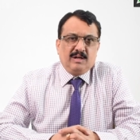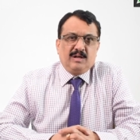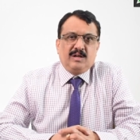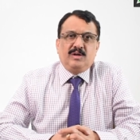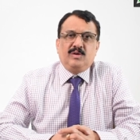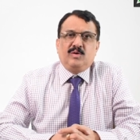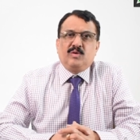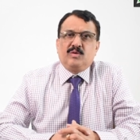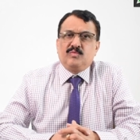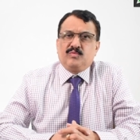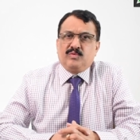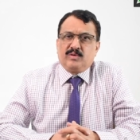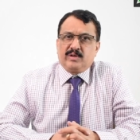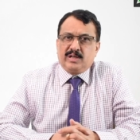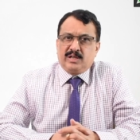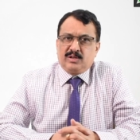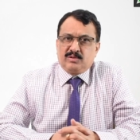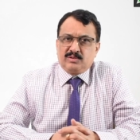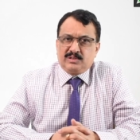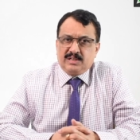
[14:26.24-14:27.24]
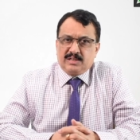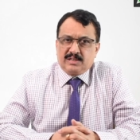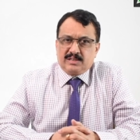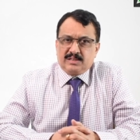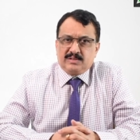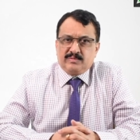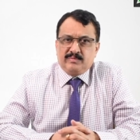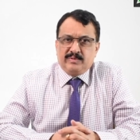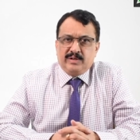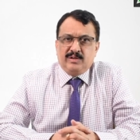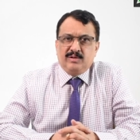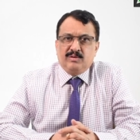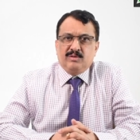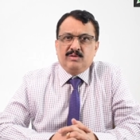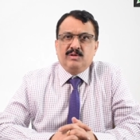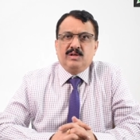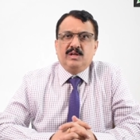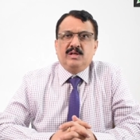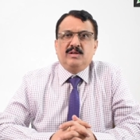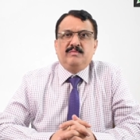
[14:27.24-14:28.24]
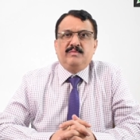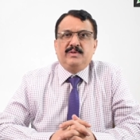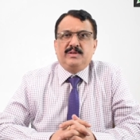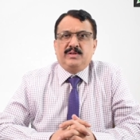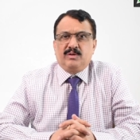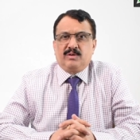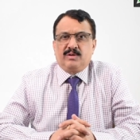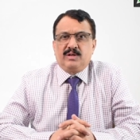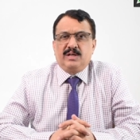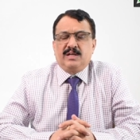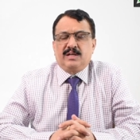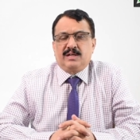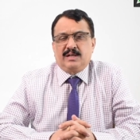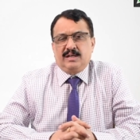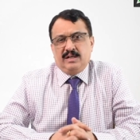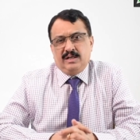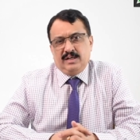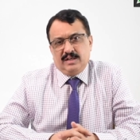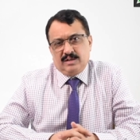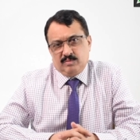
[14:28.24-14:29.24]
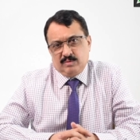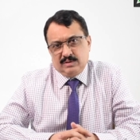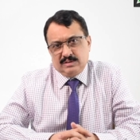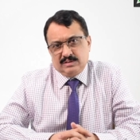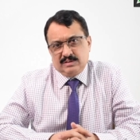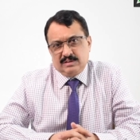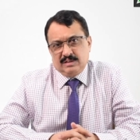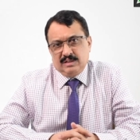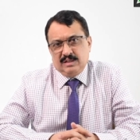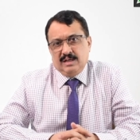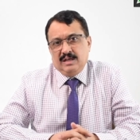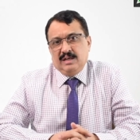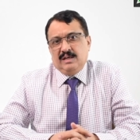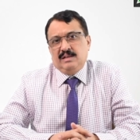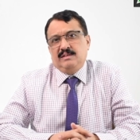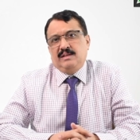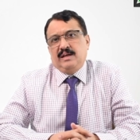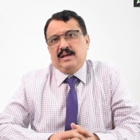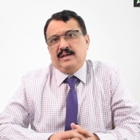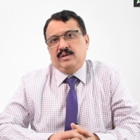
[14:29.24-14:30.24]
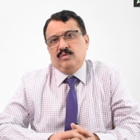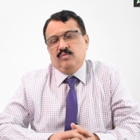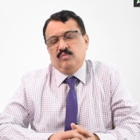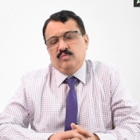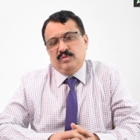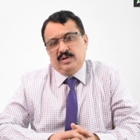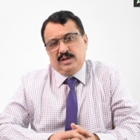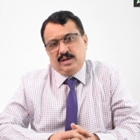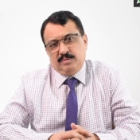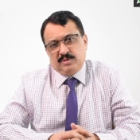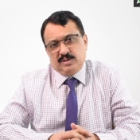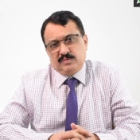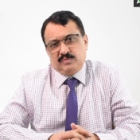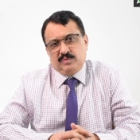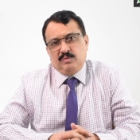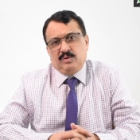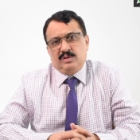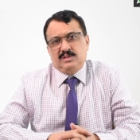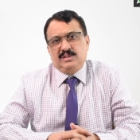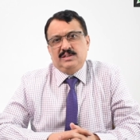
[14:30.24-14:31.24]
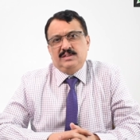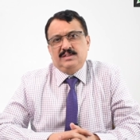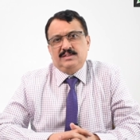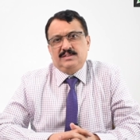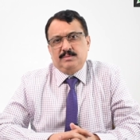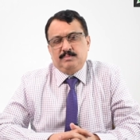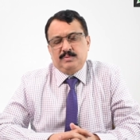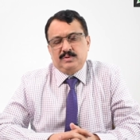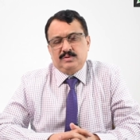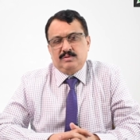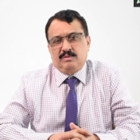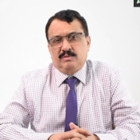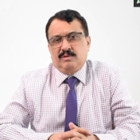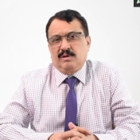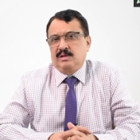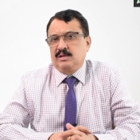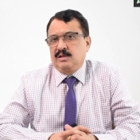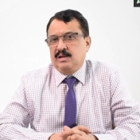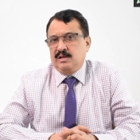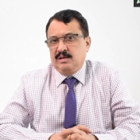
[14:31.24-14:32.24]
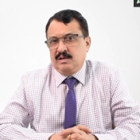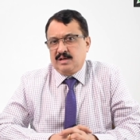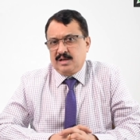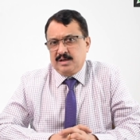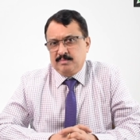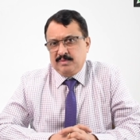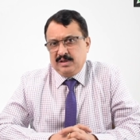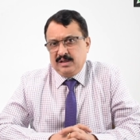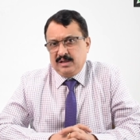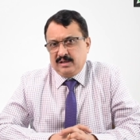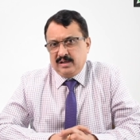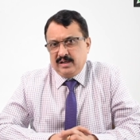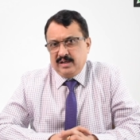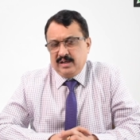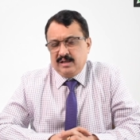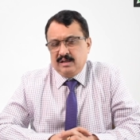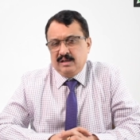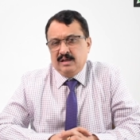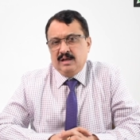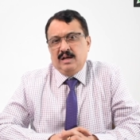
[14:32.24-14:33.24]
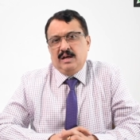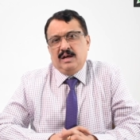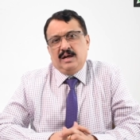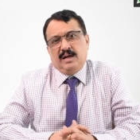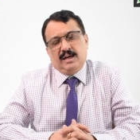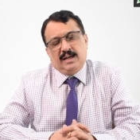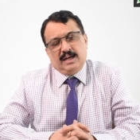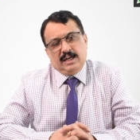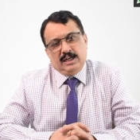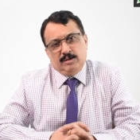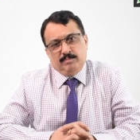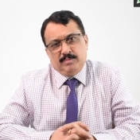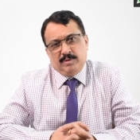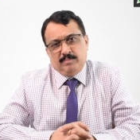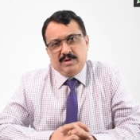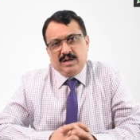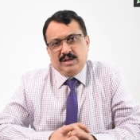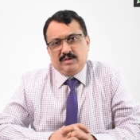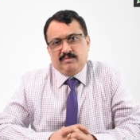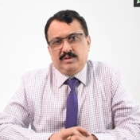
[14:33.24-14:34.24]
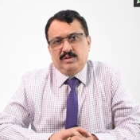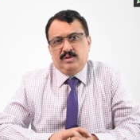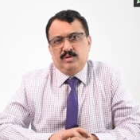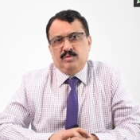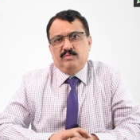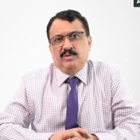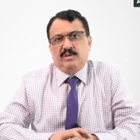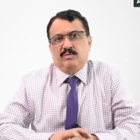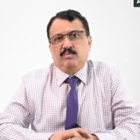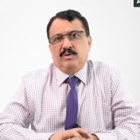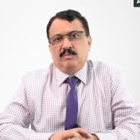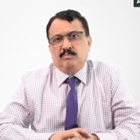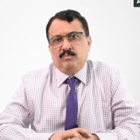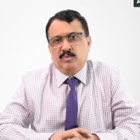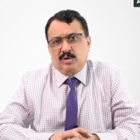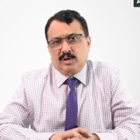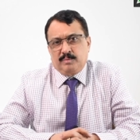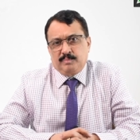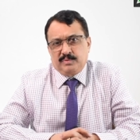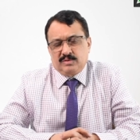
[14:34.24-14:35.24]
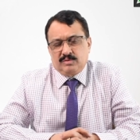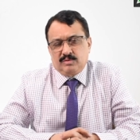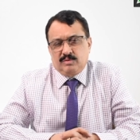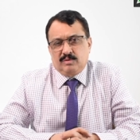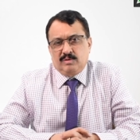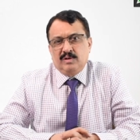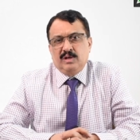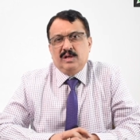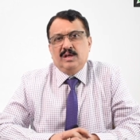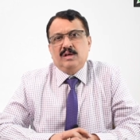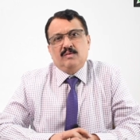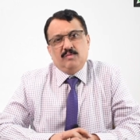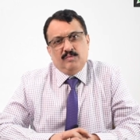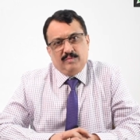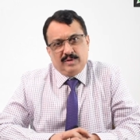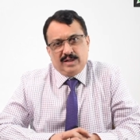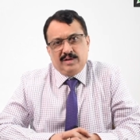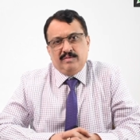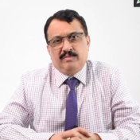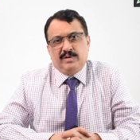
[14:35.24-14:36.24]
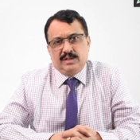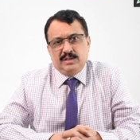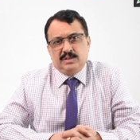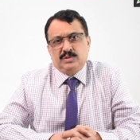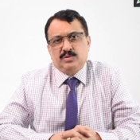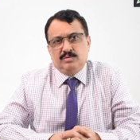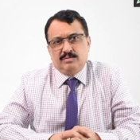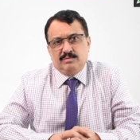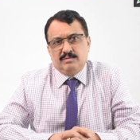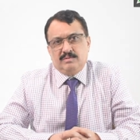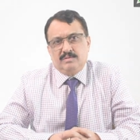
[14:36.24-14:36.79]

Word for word: Don't forget to share this video with your near and dear ones. Thank you very much for watching this episode on NRI Money Clinic and I'll be back with you with one more episode very very soon